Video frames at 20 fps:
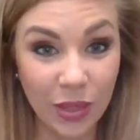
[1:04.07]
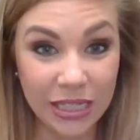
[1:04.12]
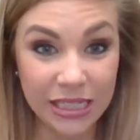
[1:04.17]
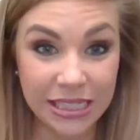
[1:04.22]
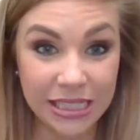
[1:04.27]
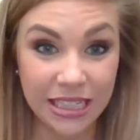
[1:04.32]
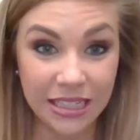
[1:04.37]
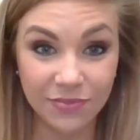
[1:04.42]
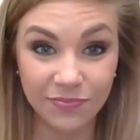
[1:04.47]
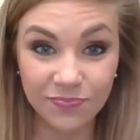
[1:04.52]

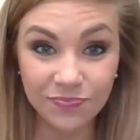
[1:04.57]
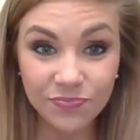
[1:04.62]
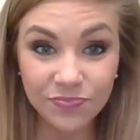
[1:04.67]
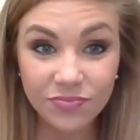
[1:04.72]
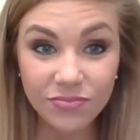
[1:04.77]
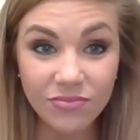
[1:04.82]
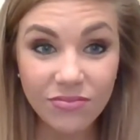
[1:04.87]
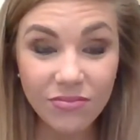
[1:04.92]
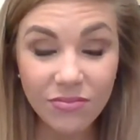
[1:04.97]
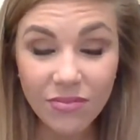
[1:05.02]
reason
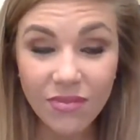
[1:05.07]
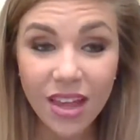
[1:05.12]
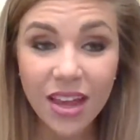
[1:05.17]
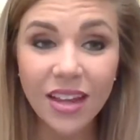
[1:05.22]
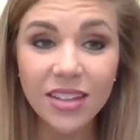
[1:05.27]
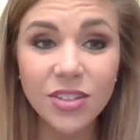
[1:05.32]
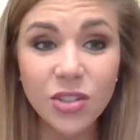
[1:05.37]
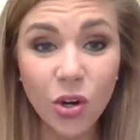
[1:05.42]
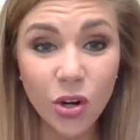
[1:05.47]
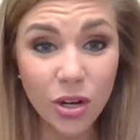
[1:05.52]

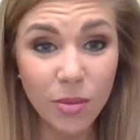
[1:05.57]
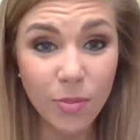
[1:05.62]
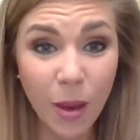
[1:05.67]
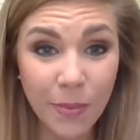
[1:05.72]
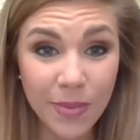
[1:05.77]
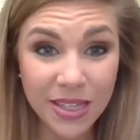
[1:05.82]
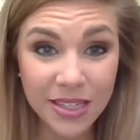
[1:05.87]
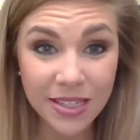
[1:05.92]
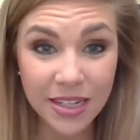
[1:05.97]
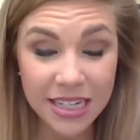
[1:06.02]
I started my
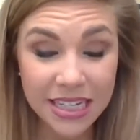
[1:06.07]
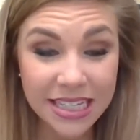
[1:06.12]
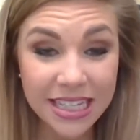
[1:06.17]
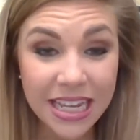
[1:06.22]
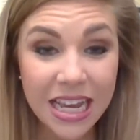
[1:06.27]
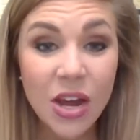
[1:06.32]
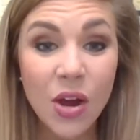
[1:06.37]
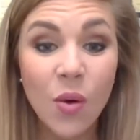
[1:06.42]
business